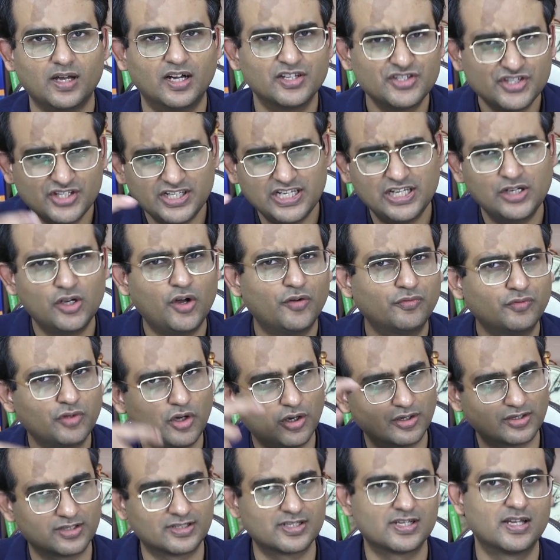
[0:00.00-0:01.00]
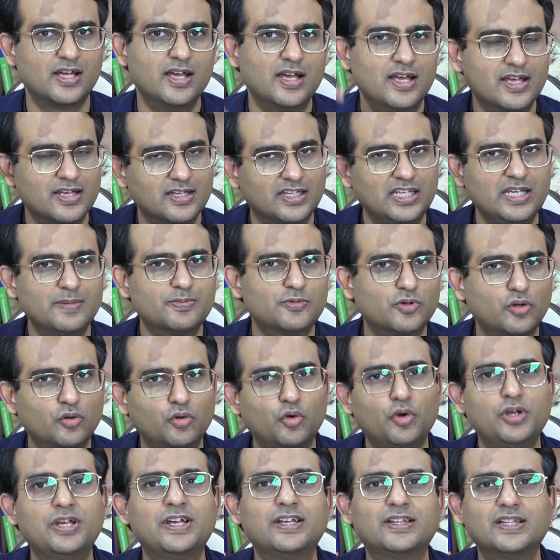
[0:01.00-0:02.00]
A chain of thoughts keeps on
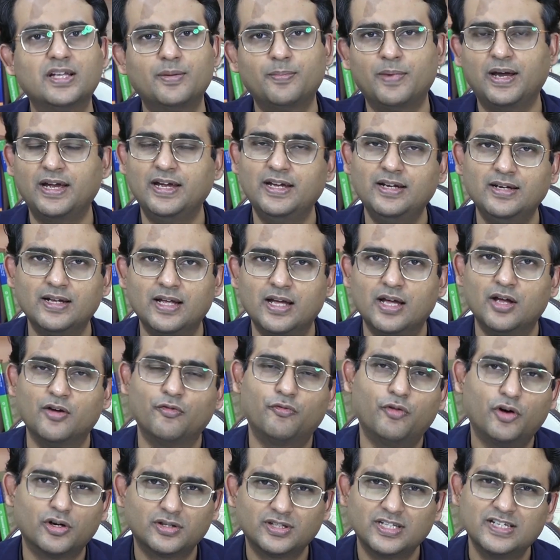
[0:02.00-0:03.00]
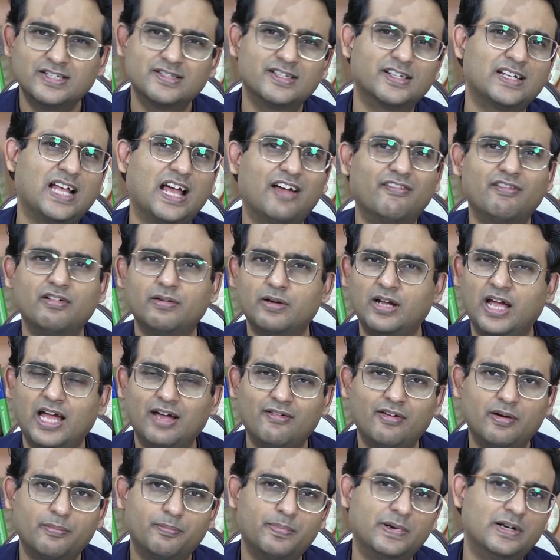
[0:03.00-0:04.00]
going in the mind for things that have
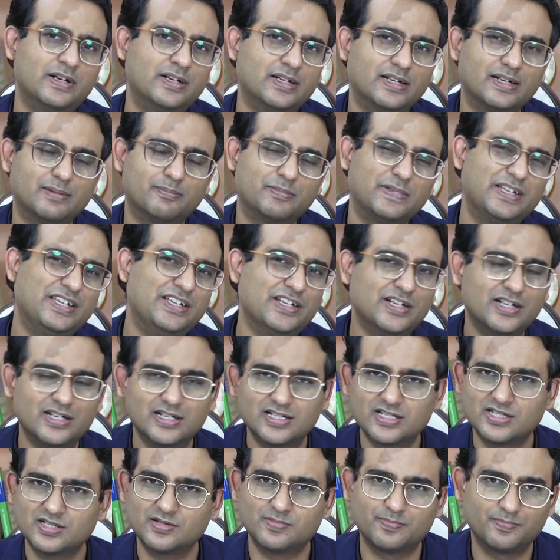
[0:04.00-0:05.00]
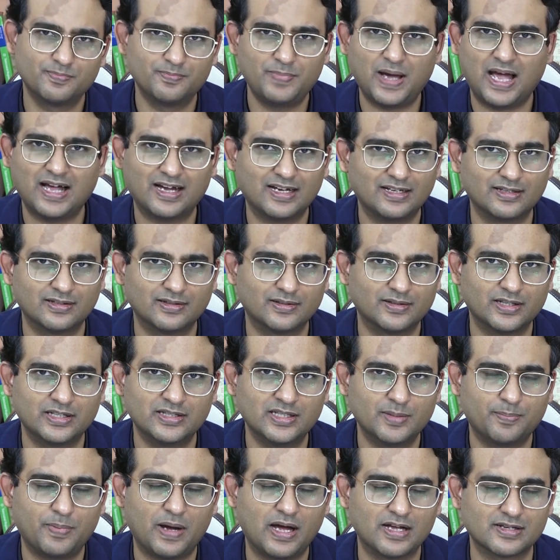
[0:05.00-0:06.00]
happened years back
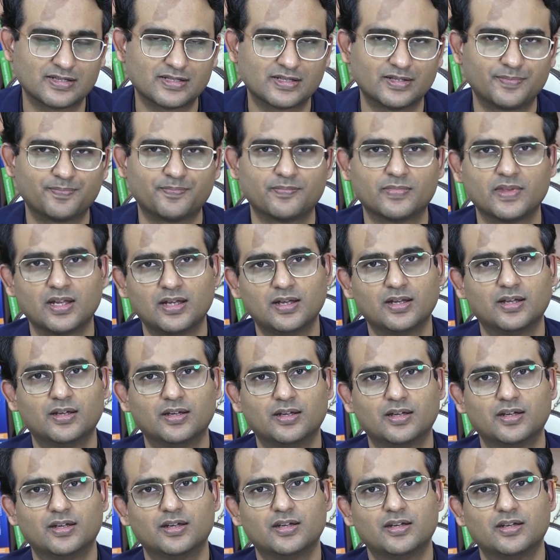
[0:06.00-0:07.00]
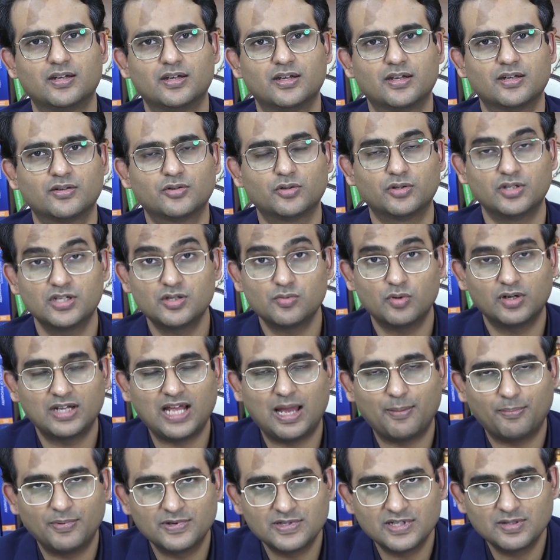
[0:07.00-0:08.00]
in the past. So this is what
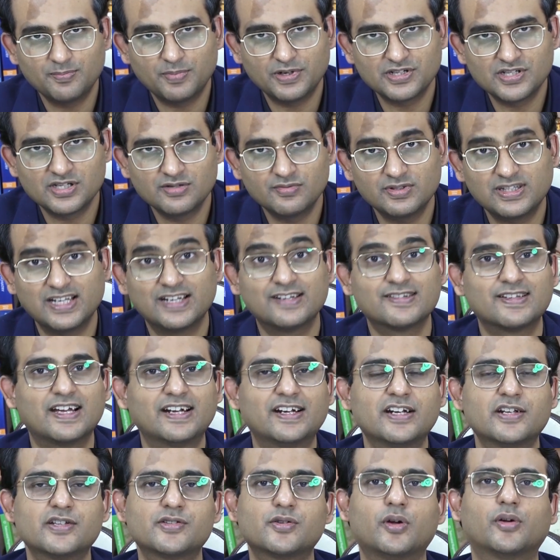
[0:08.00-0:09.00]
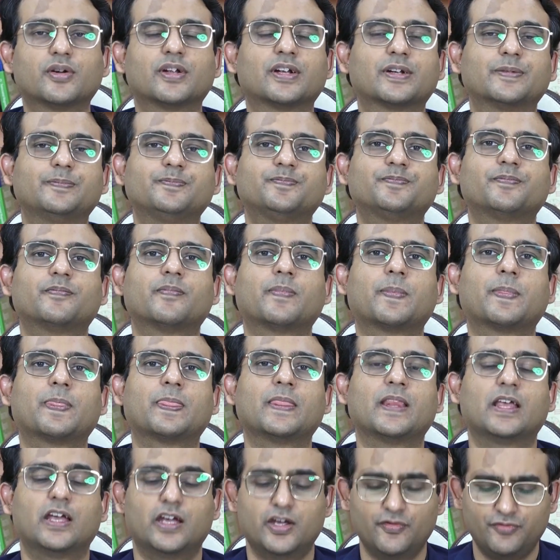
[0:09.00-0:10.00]
happens in patients with anxiety disorder.
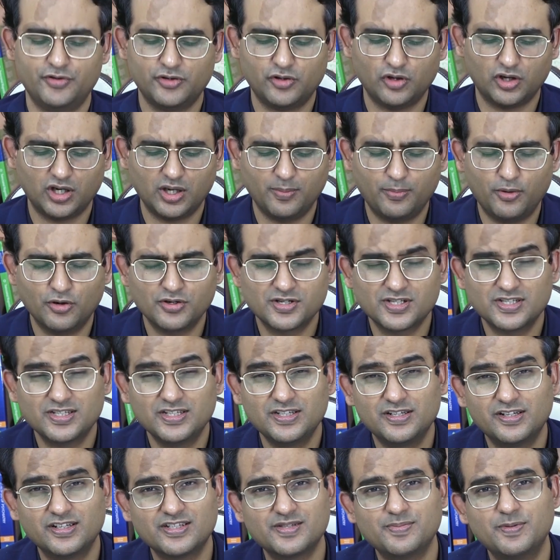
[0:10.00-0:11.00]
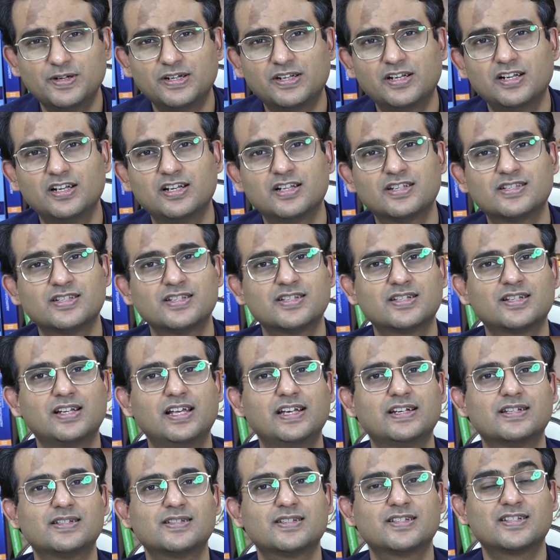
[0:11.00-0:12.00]
If we talk about serious mental illnesses
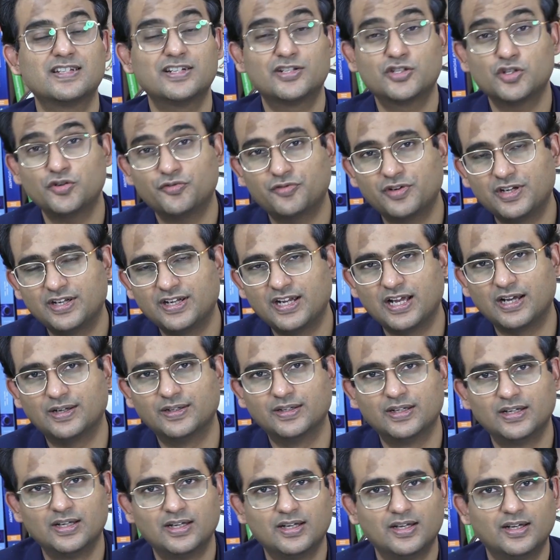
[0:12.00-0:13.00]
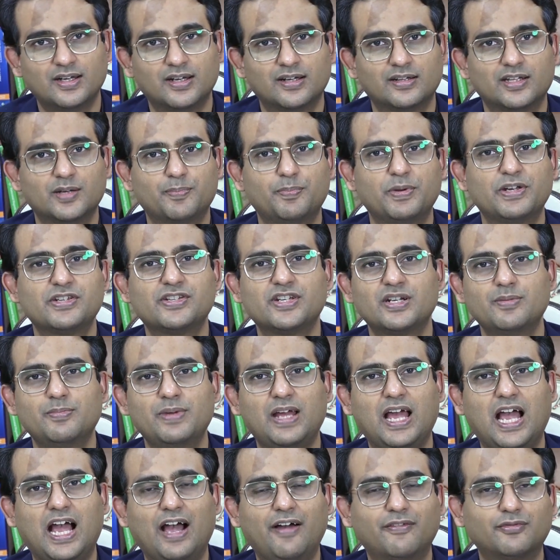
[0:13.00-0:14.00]
like schizophrenia, the patient
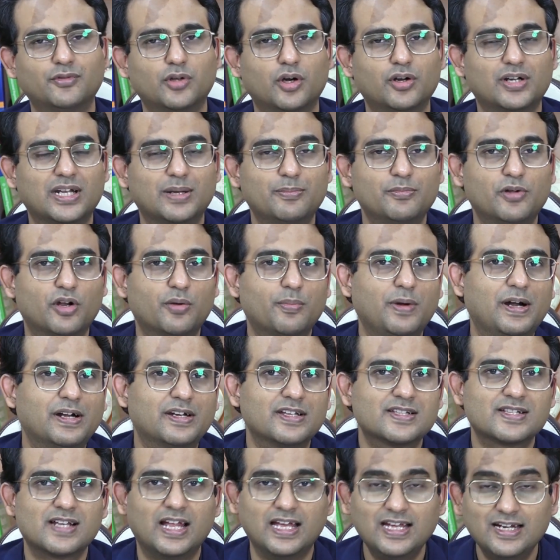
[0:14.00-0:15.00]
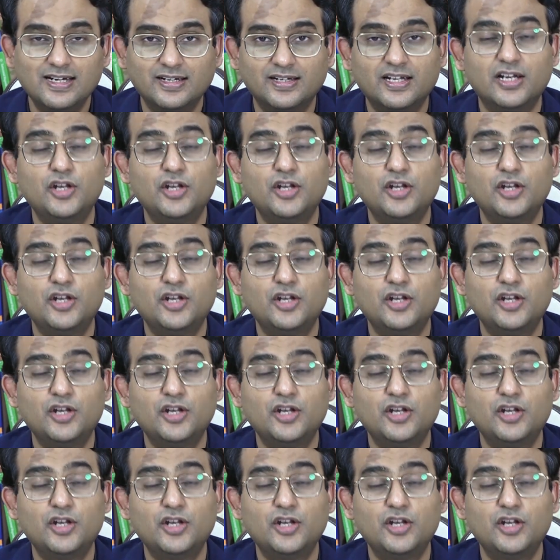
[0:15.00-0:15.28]
may have thought abnormalities like